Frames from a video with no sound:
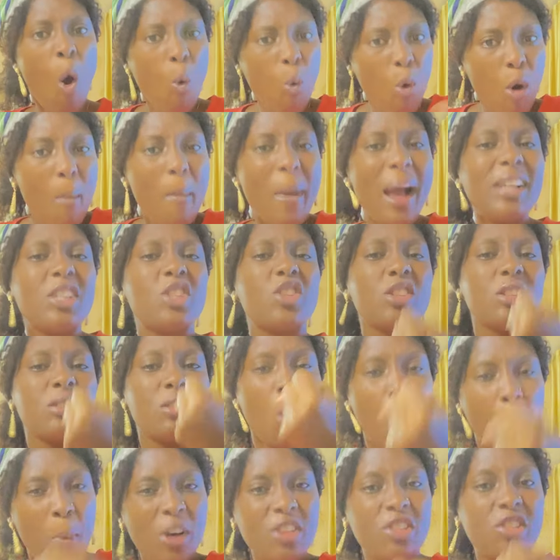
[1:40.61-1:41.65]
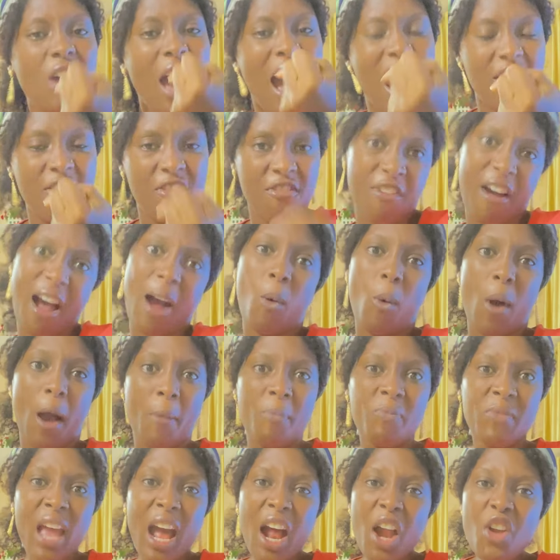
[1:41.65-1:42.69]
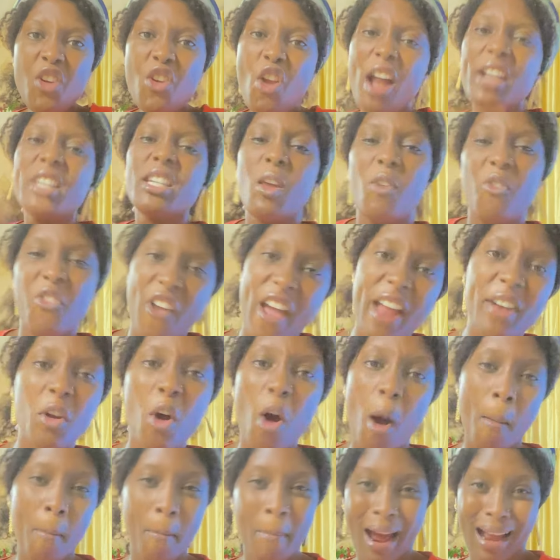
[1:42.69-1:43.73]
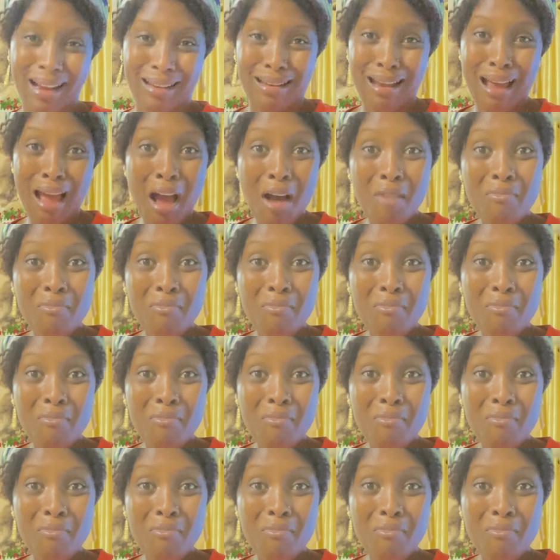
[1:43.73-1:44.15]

Woman, she's supposed to have power, not depend on man.